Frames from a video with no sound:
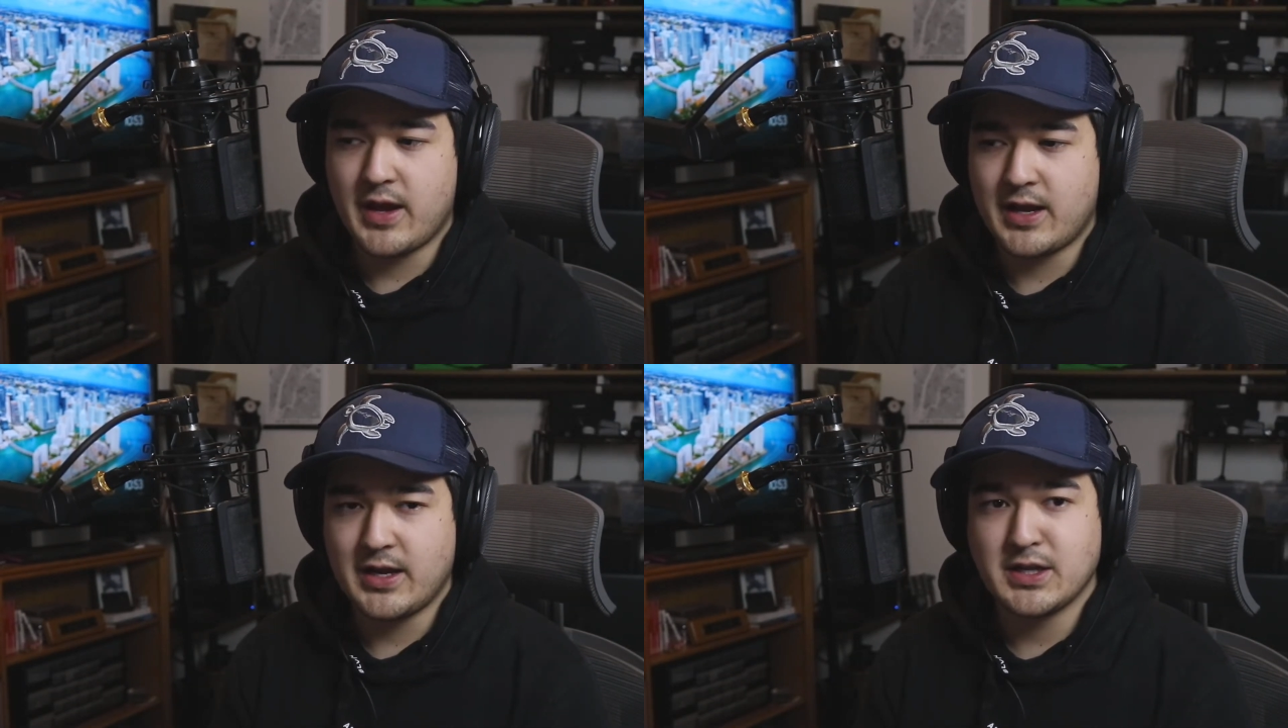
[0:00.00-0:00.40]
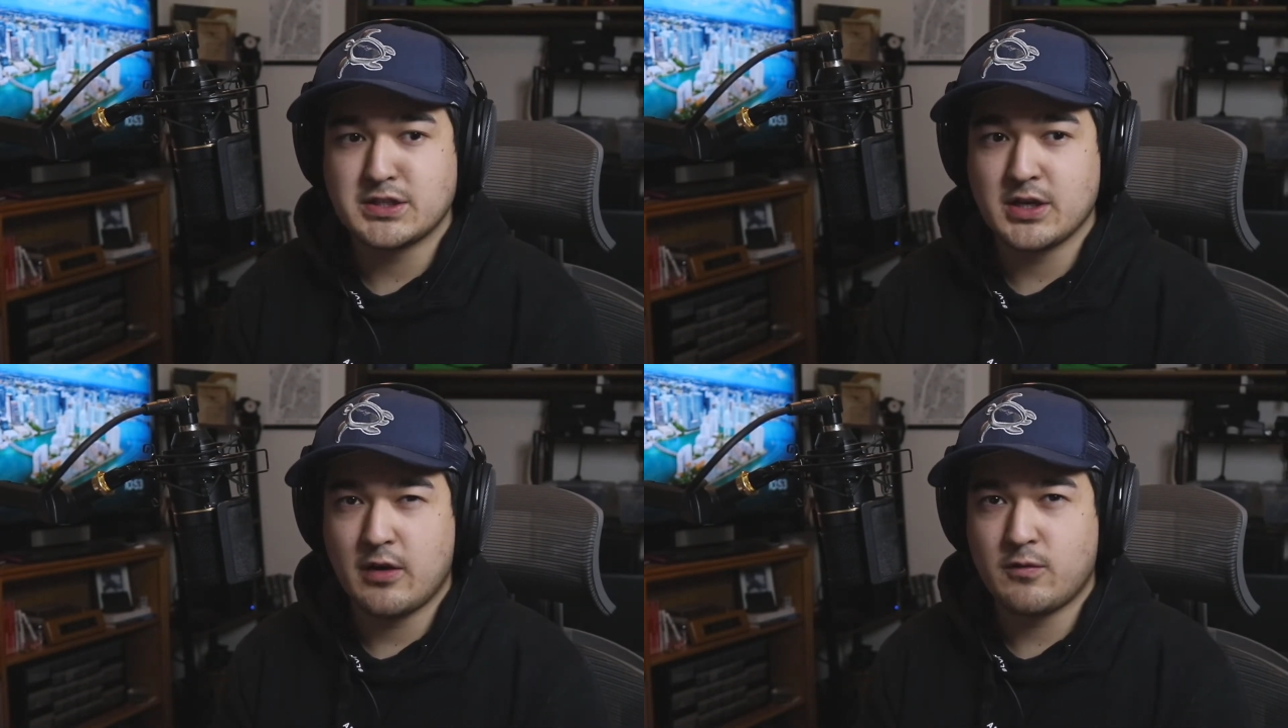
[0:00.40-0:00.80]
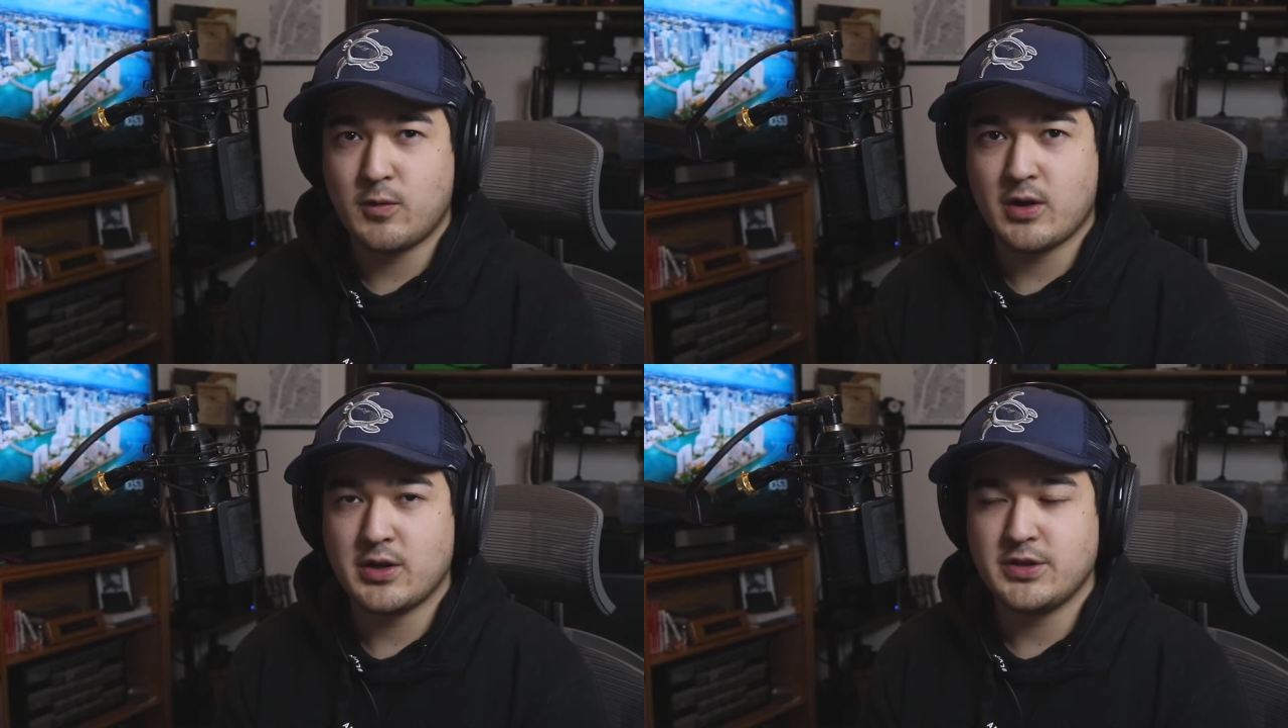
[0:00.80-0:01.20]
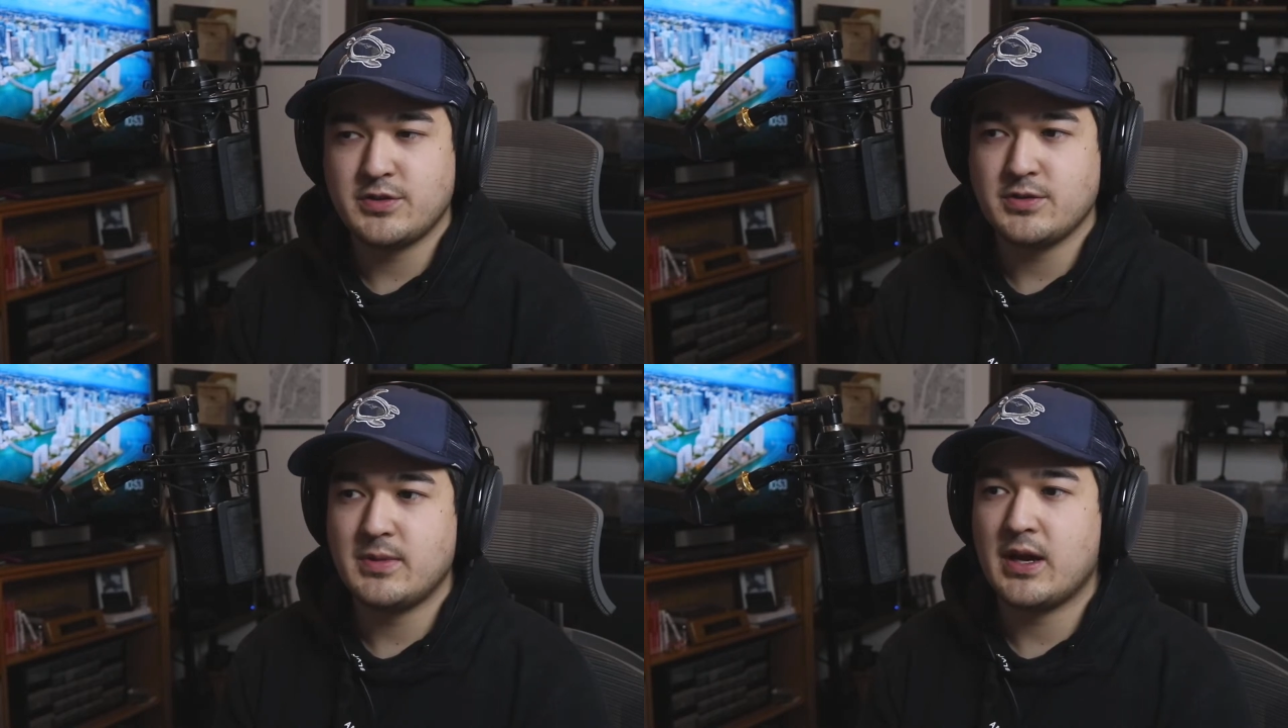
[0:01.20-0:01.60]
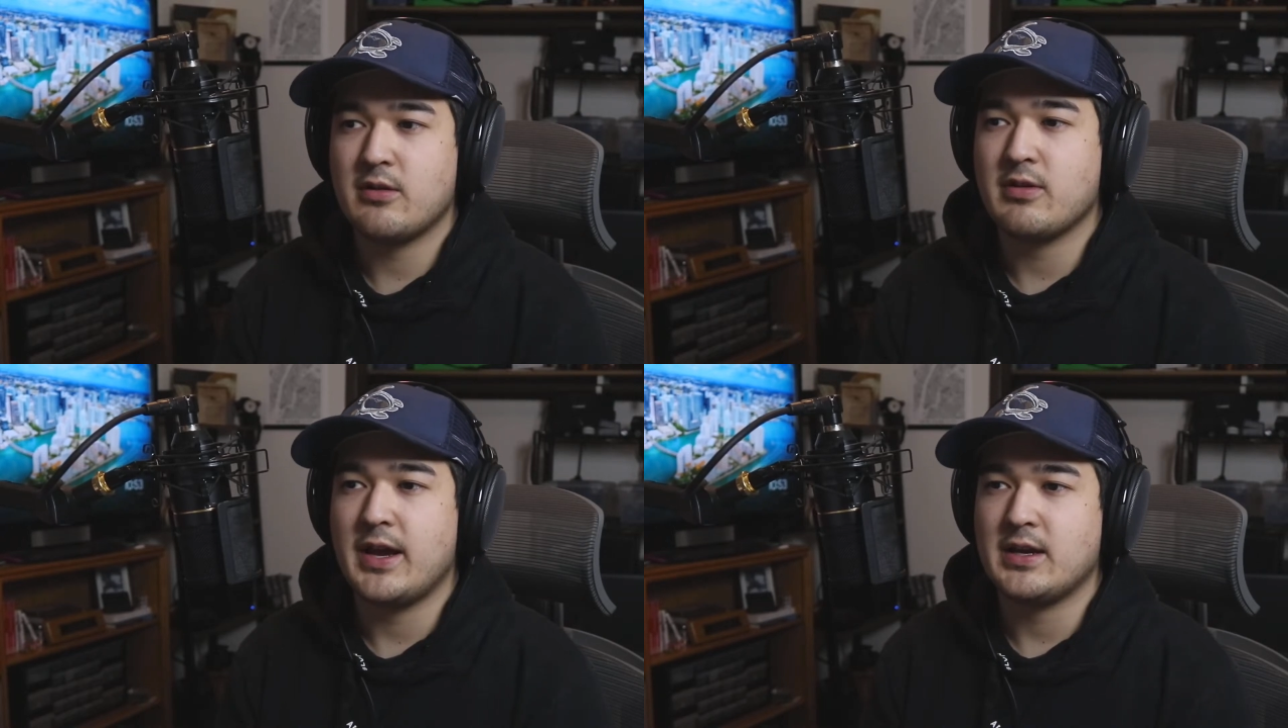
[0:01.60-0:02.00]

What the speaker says: editing software on YouTube now. Like